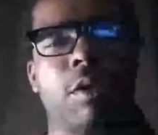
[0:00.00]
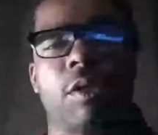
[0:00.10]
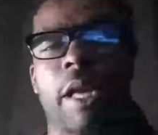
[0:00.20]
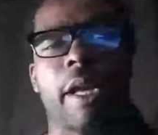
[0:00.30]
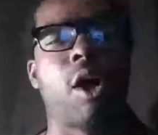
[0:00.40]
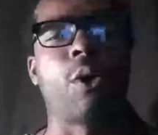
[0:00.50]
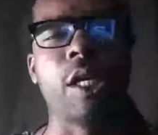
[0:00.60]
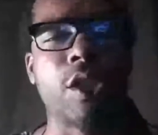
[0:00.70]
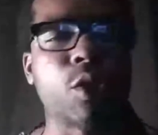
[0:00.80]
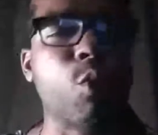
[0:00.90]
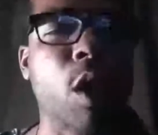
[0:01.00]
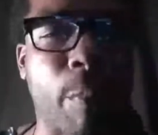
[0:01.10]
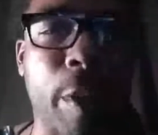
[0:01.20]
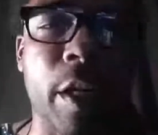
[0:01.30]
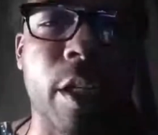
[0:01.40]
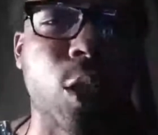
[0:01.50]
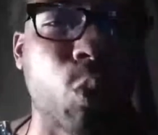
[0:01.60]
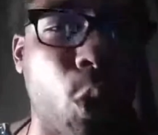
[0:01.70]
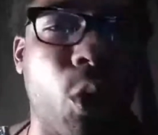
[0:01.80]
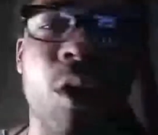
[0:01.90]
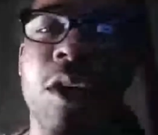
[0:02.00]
they gonna eat you up in this war.